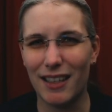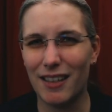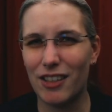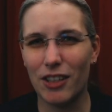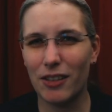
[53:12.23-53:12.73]

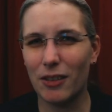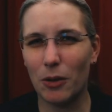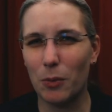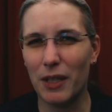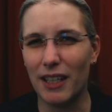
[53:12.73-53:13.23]
it's just
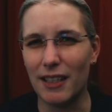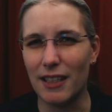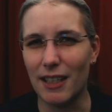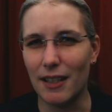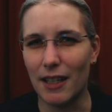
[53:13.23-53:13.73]
not a
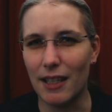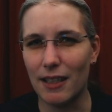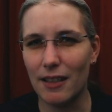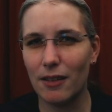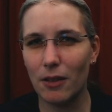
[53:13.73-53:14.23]
weekend day
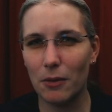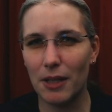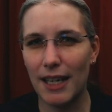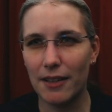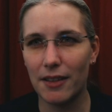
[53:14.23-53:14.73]
then. It's not a
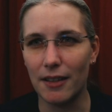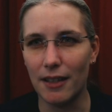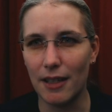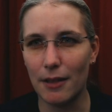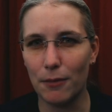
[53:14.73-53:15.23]

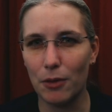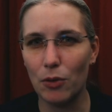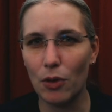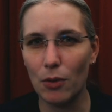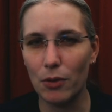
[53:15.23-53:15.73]
relaxing day. If
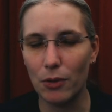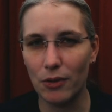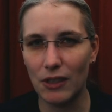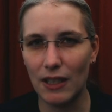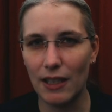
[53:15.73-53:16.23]
you know
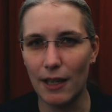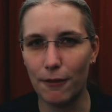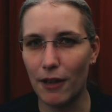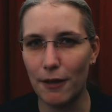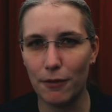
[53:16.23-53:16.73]
you still
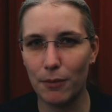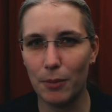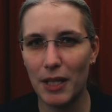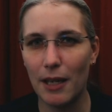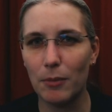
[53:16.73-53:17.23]
at 5
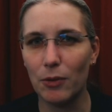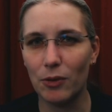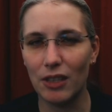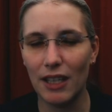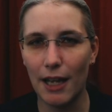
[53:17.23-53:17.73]
p.m., you
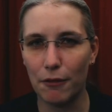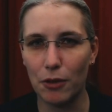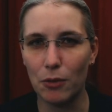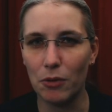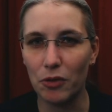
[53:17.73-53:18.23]
still have
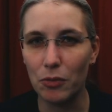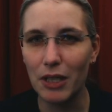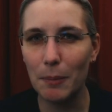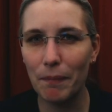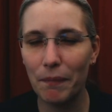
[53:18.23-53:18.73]
to do a
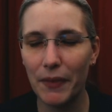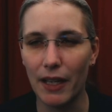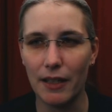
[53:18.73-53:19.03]
stream.